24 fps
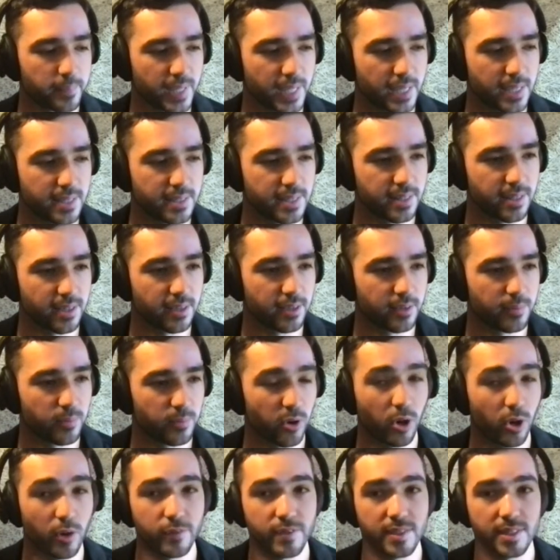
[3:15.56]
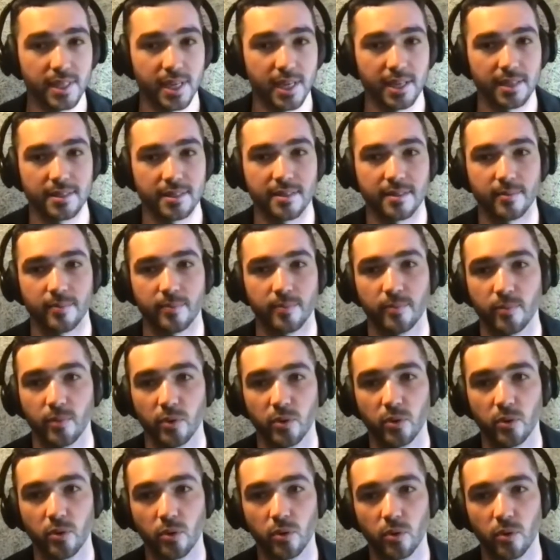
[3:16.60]
either offset
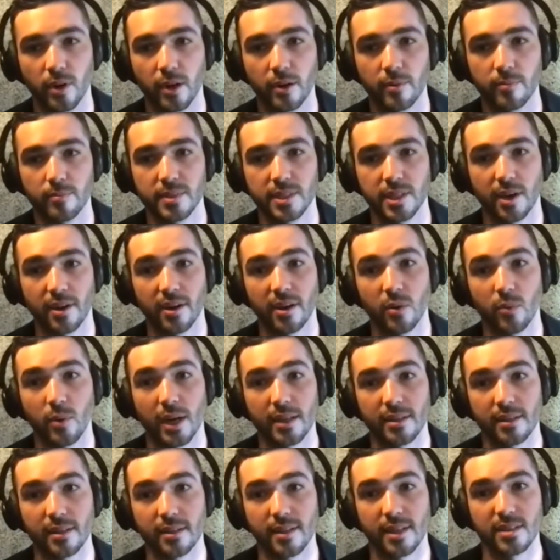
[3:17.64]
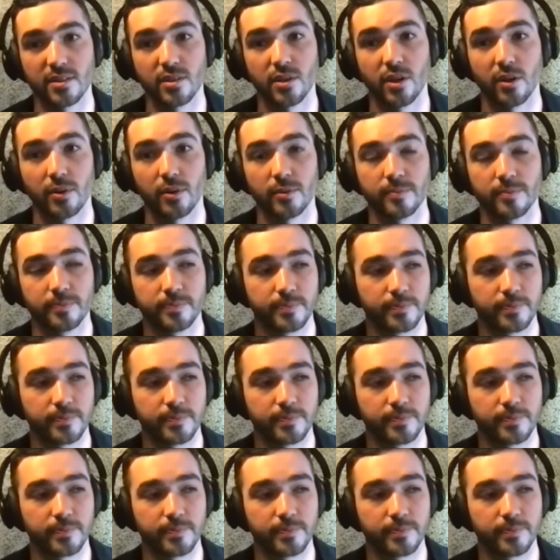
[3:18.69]
or done in a way that there's no